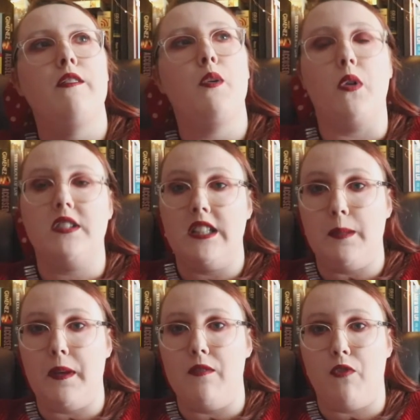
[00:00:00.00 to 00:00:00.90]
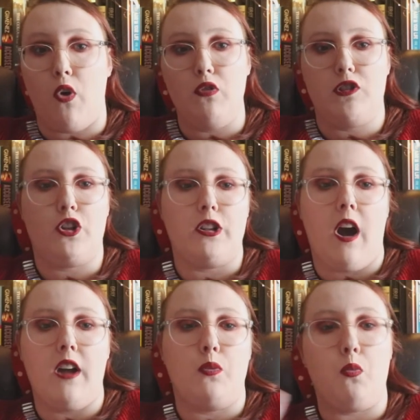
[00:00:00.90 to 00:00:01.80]
they wanted to be involved, you could
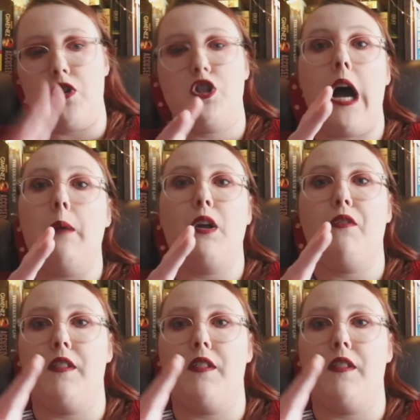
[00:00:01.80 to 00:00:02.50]
have had one chapter